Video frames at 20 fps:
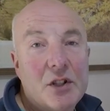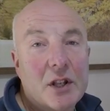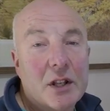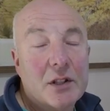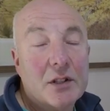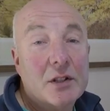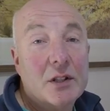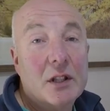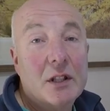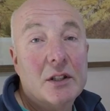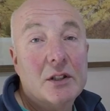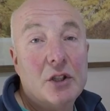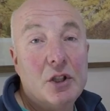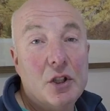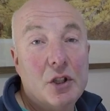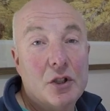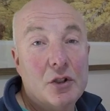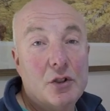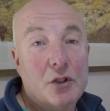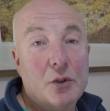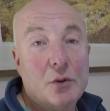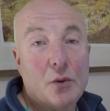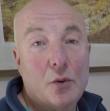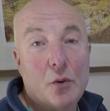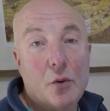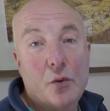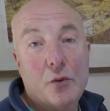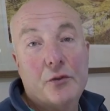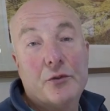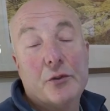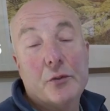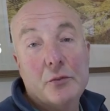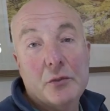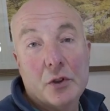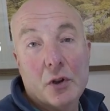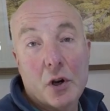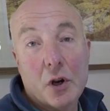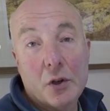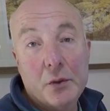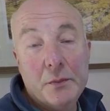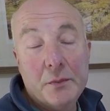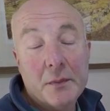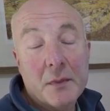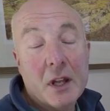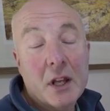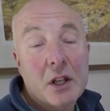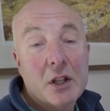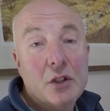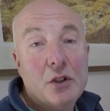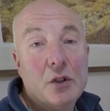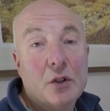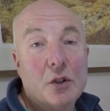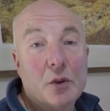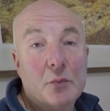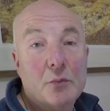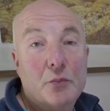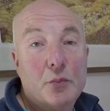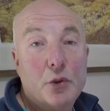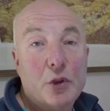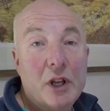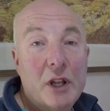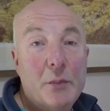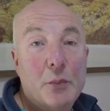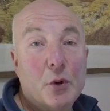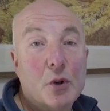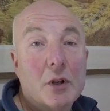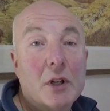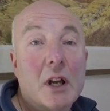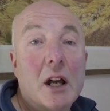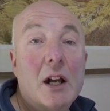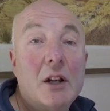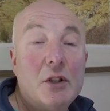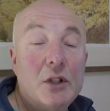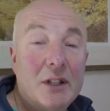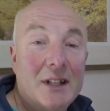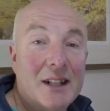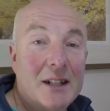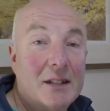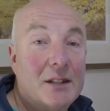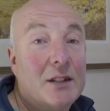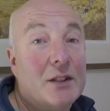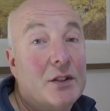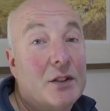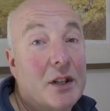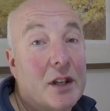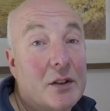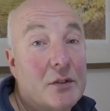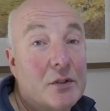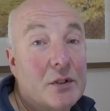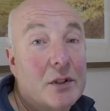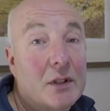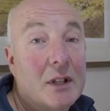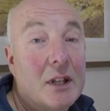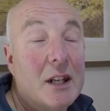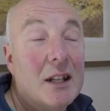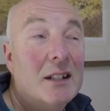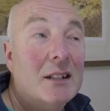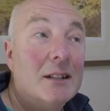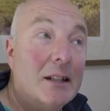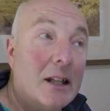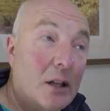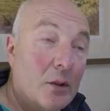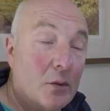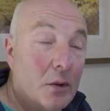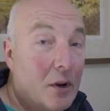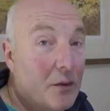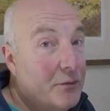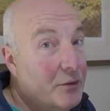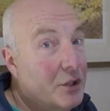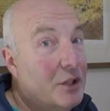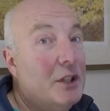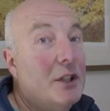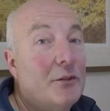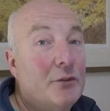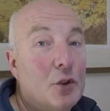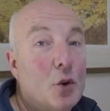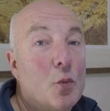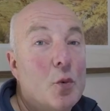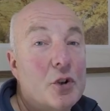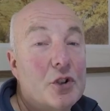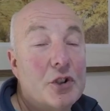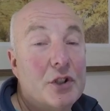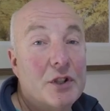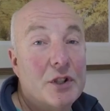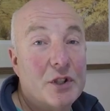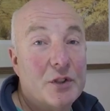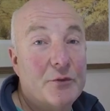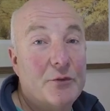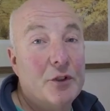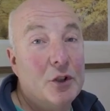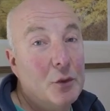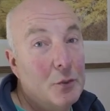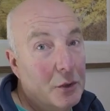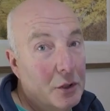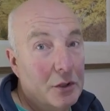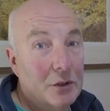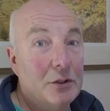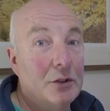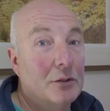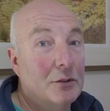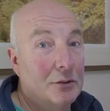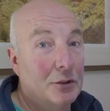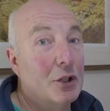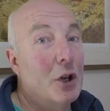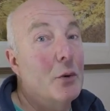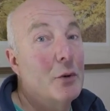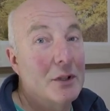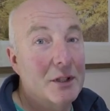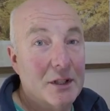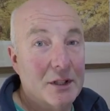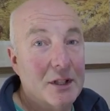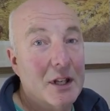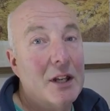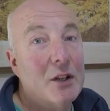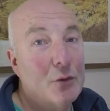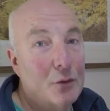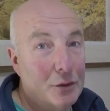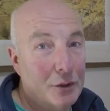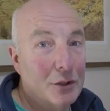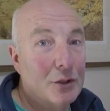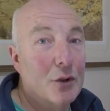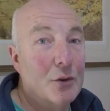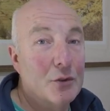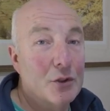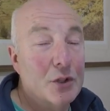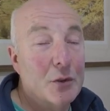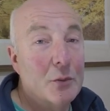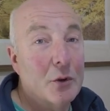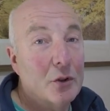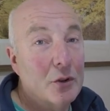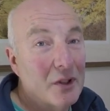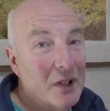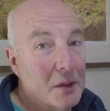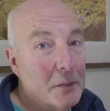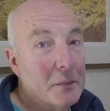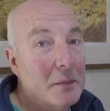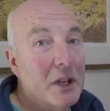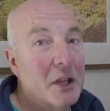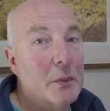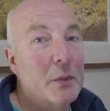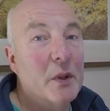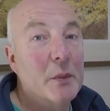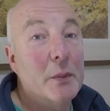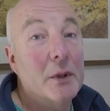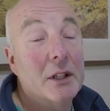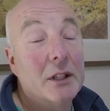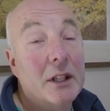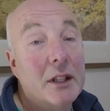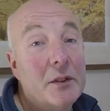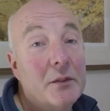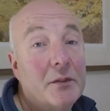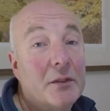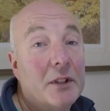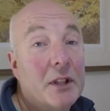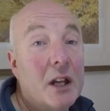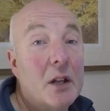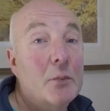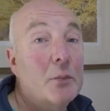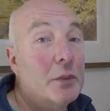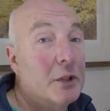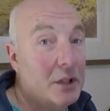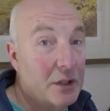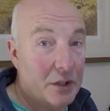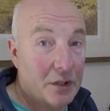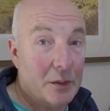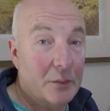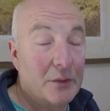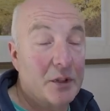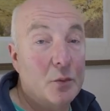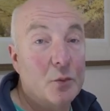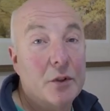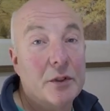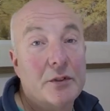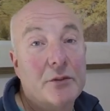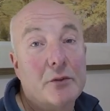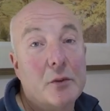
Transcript: is that you can do it all from your home. You can pre-book and you get discounts. Now obviously if you're watching this film on your going today or you're going tomorrow, it may be a bit late for that, but it's something worth